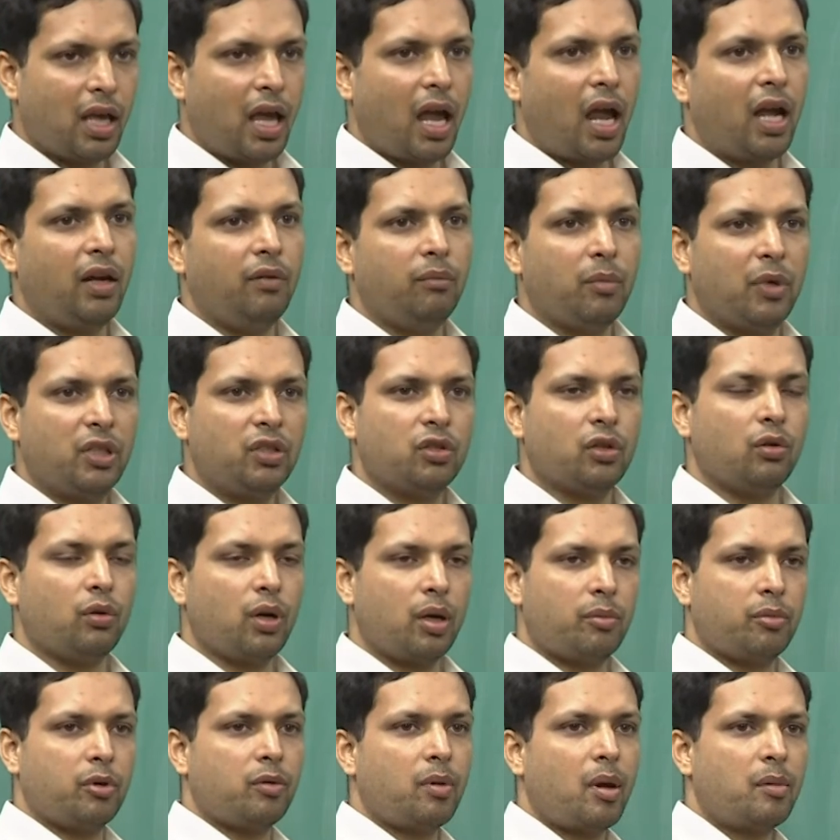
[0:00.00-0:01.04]
and much lower
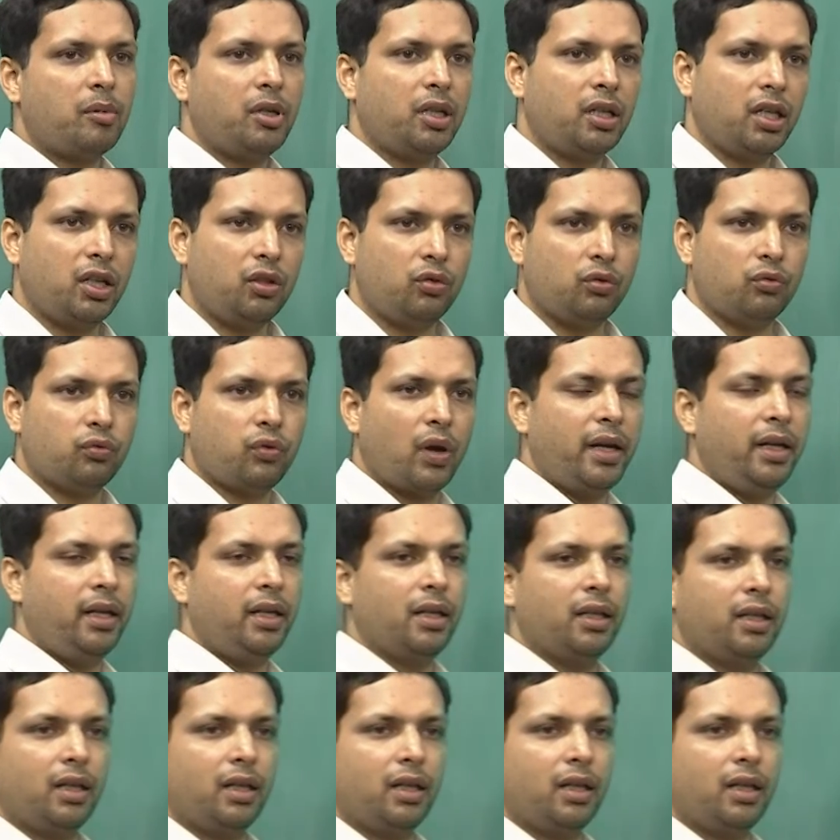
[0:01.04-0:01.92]
probability to find